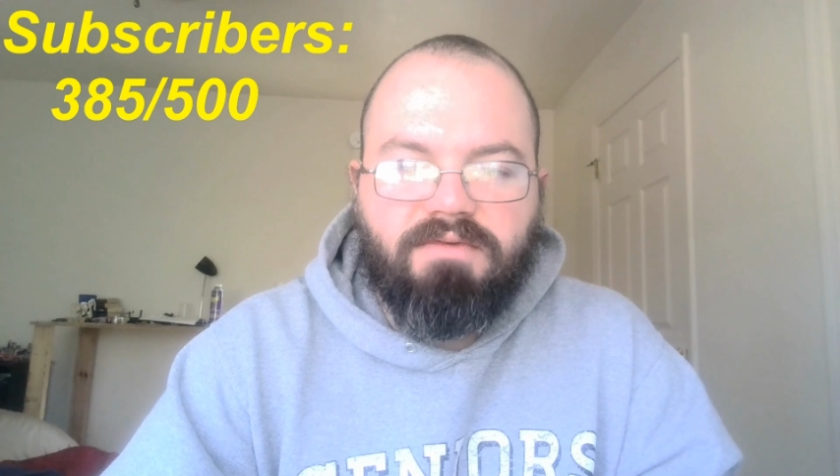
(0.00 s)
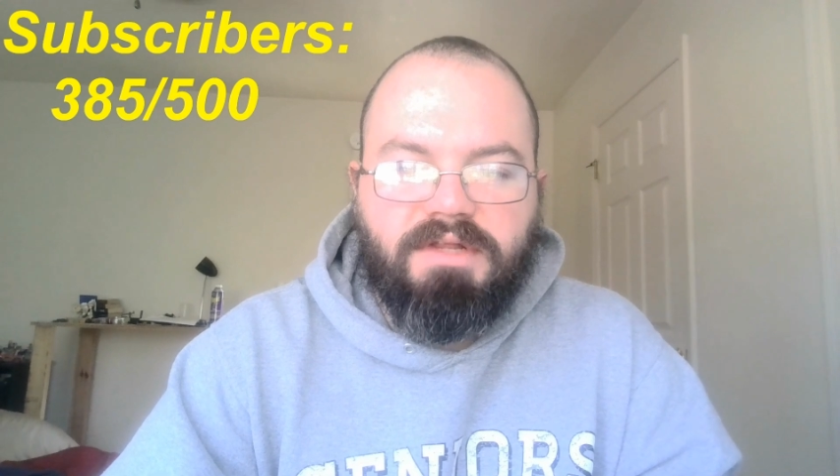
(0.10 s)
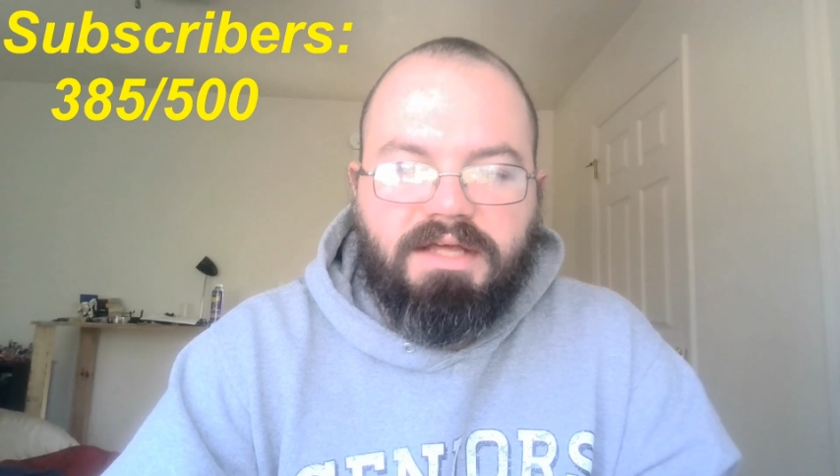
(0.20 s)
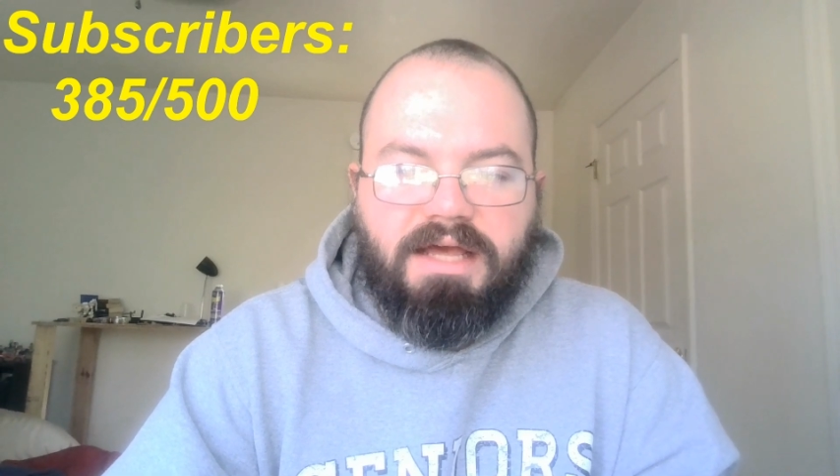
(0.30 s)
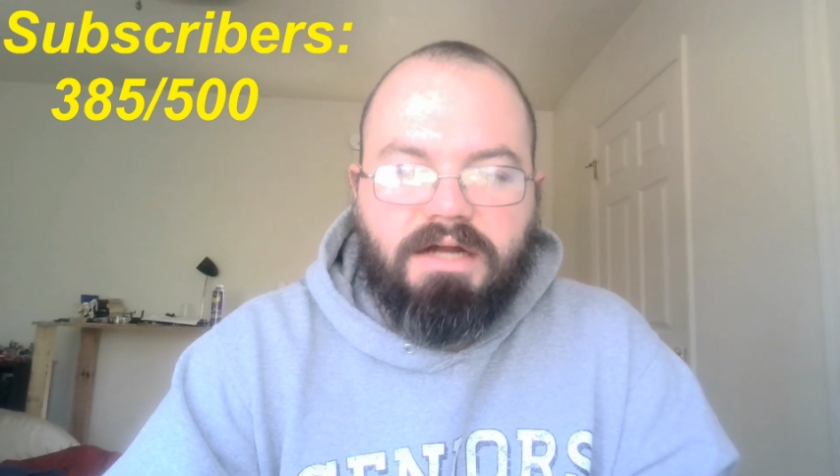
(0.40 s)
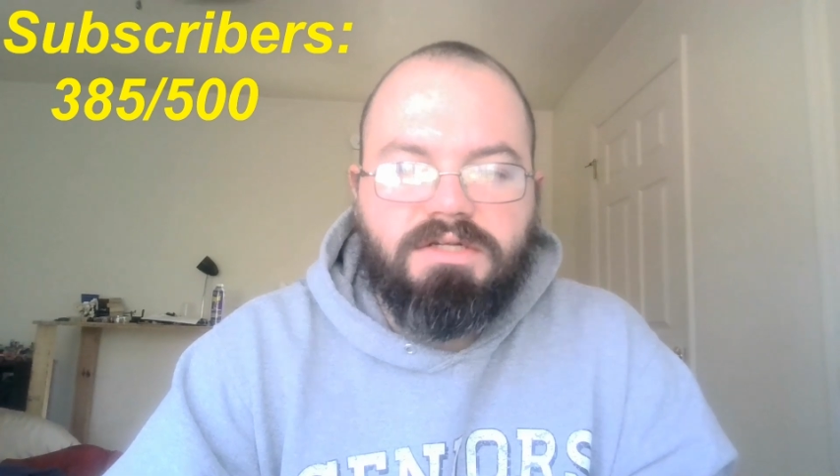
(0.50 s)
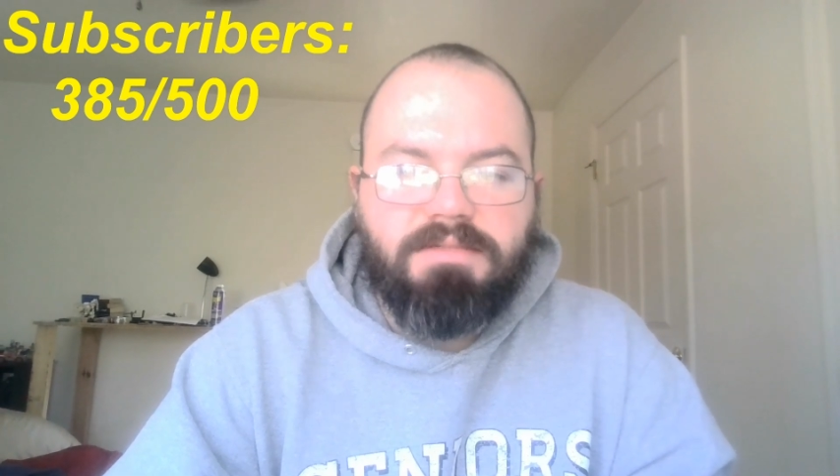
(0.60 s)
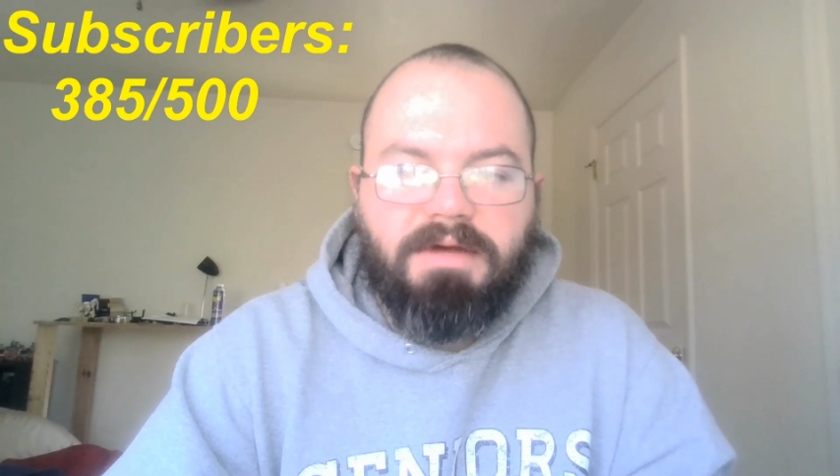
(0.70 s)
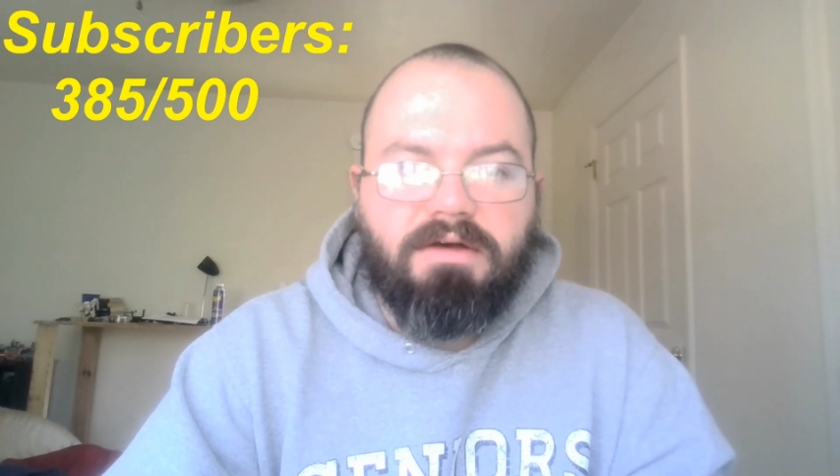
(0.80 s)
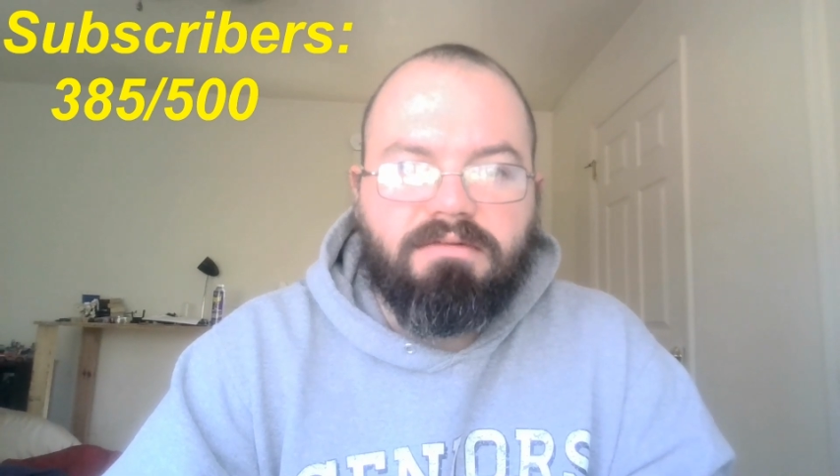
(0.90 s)
really cares
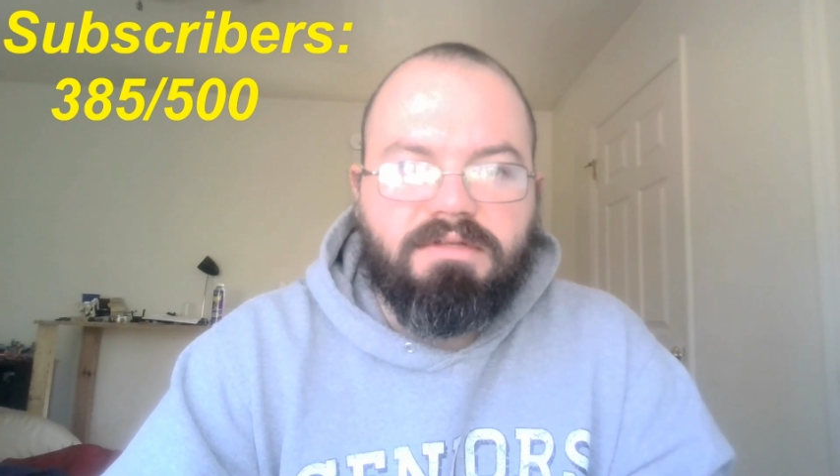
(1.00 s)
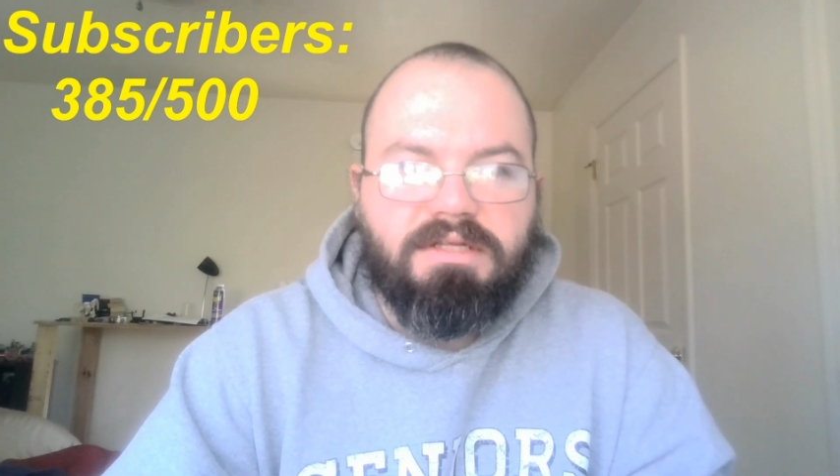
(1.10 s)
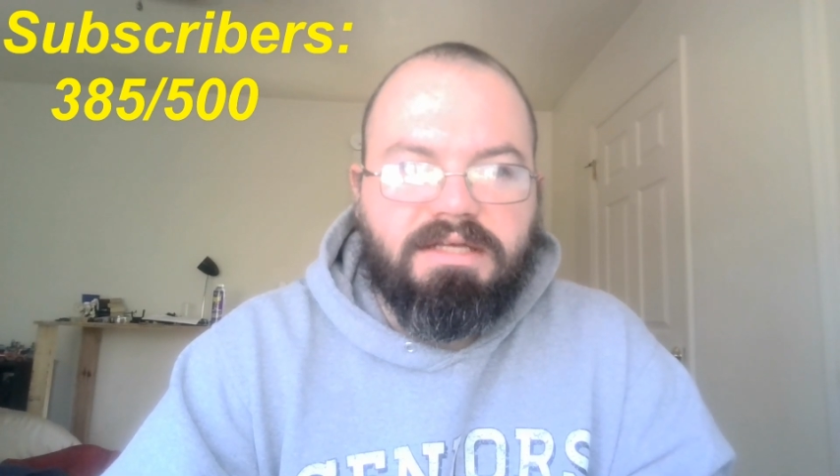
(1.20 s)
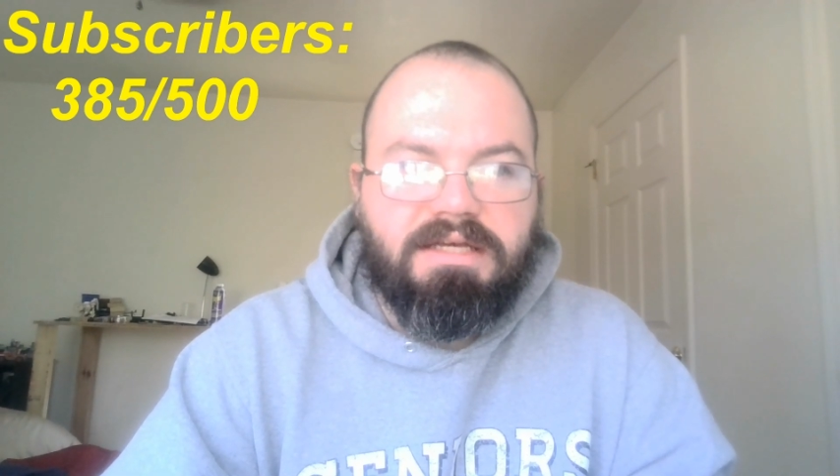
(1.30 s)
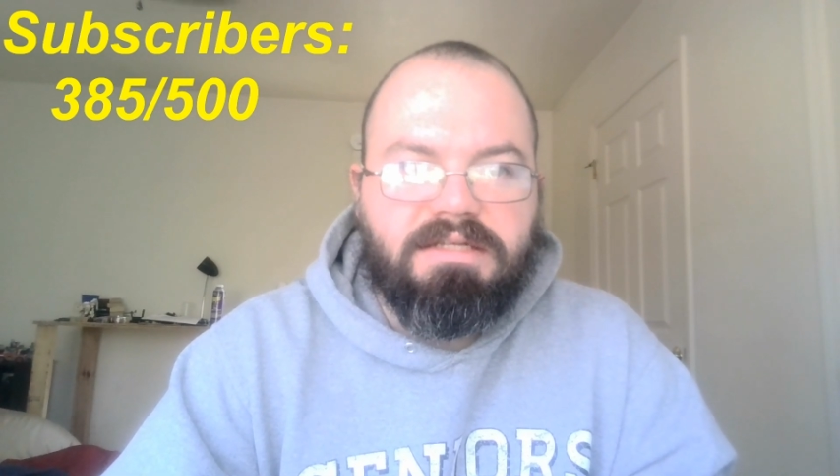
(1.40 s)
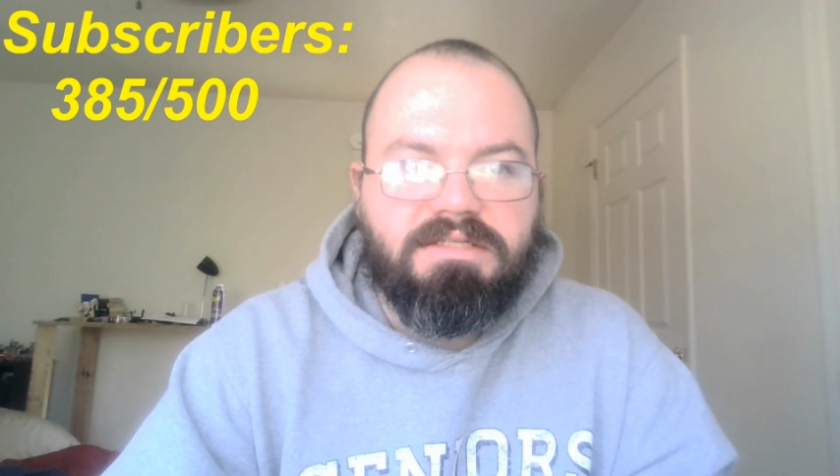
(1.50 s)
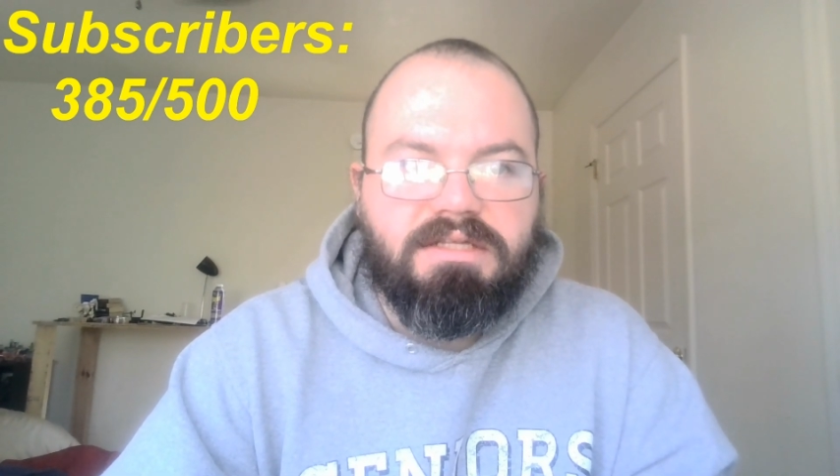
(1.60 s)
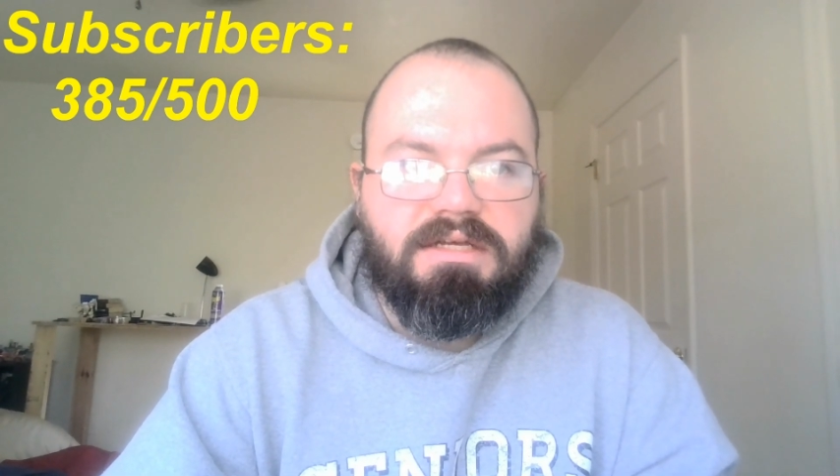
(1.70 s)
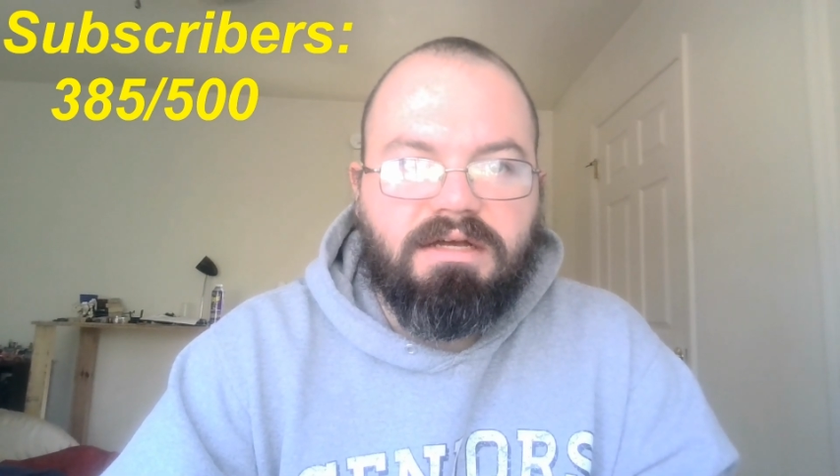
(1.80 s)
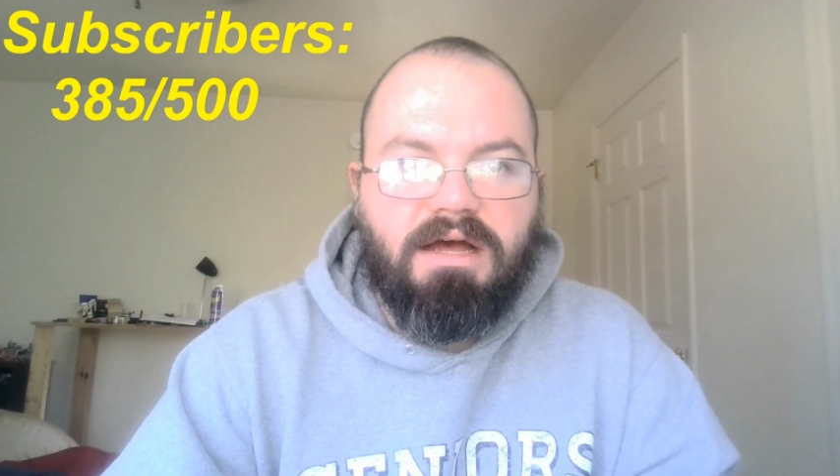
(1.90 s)
about the kids
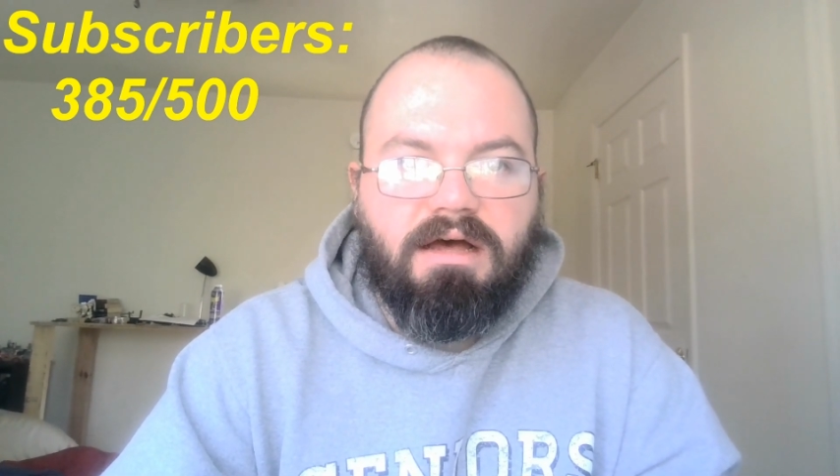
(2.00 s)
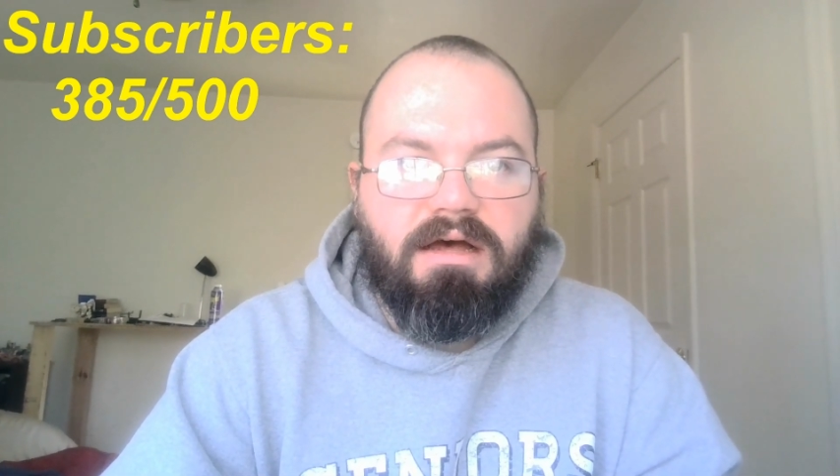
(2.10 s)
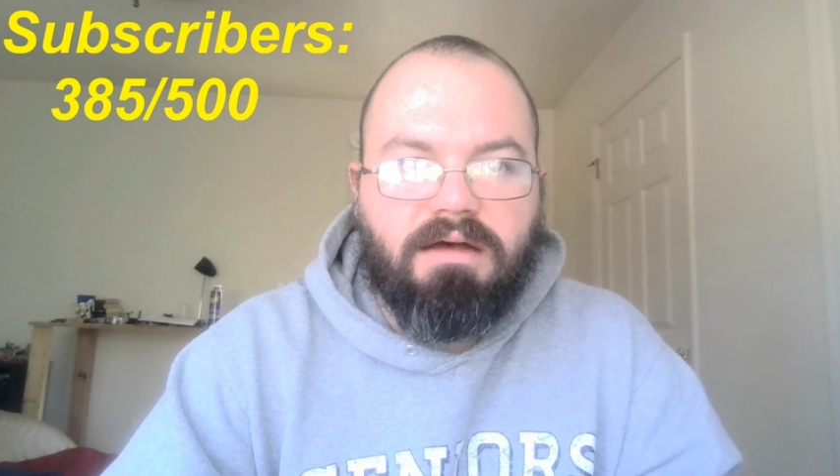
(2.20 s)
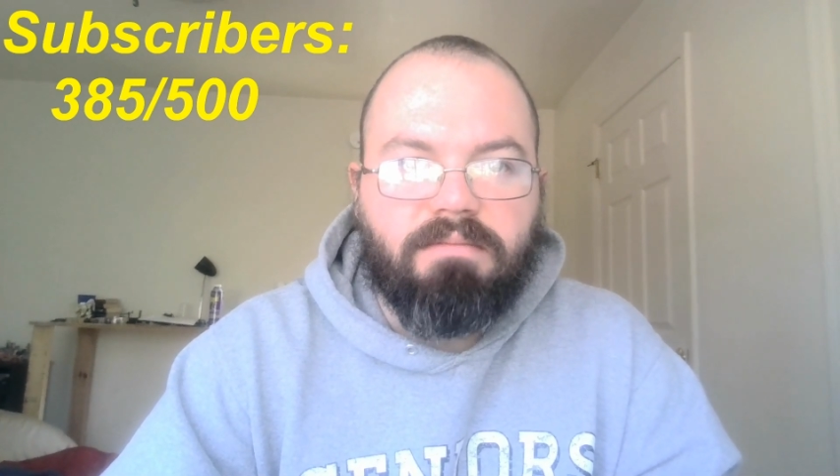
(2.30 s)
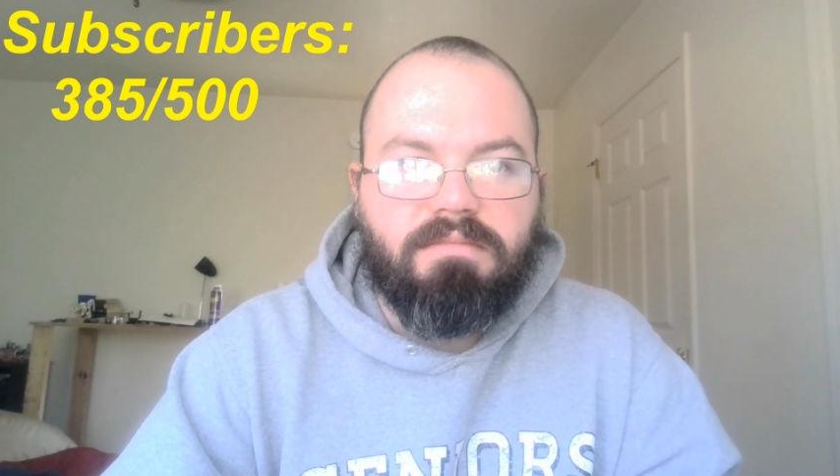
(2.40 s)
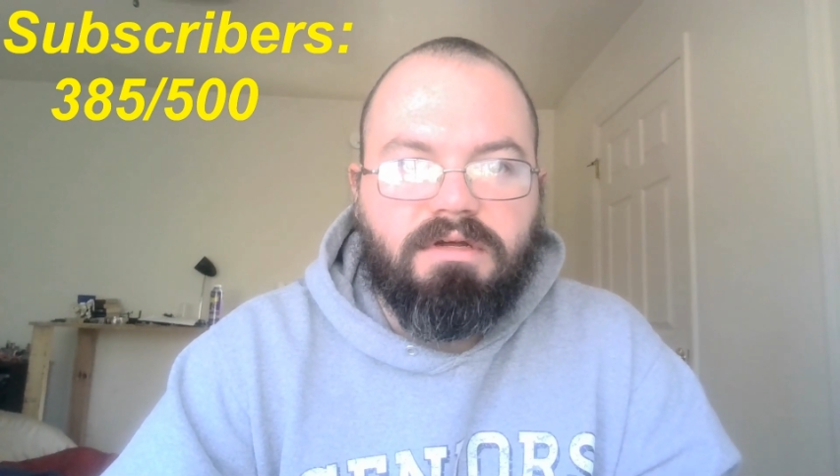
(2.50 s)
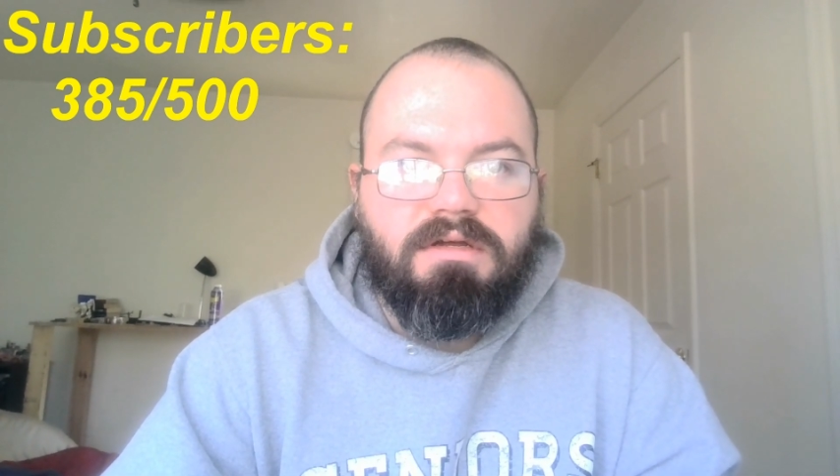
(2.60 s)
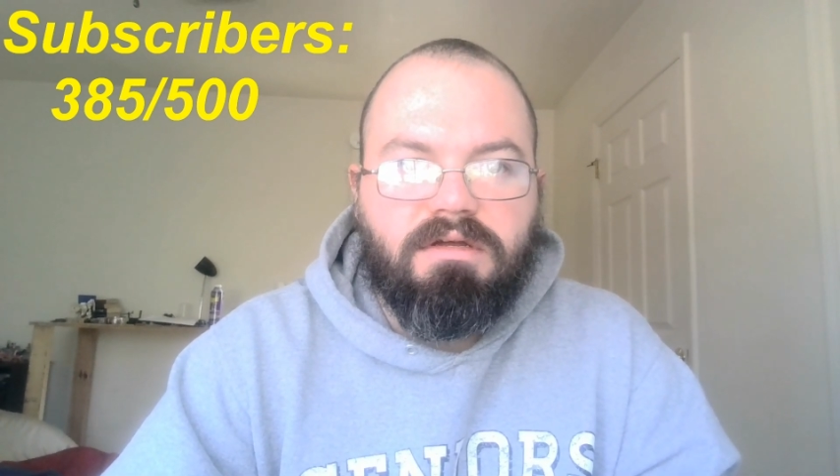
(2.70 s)
thing um,